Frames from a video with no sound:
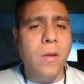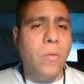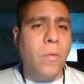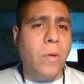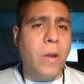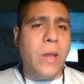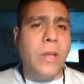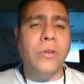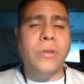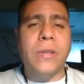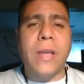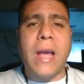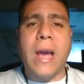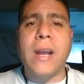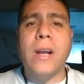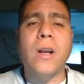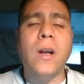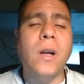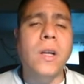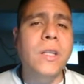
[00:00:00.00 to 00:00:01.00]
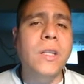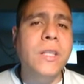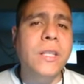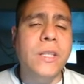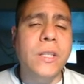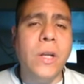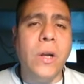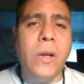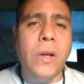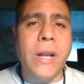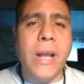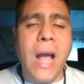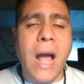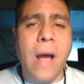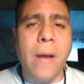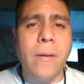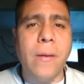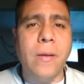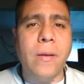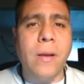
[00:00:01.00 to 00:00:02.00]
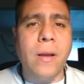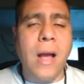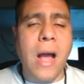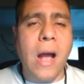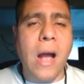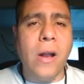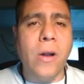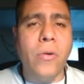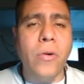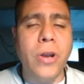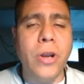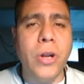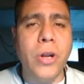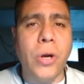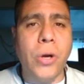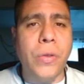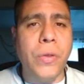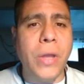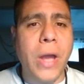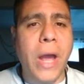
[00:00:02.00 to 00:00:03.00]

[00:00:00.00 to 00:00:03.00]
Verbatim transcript: We just had a contest going on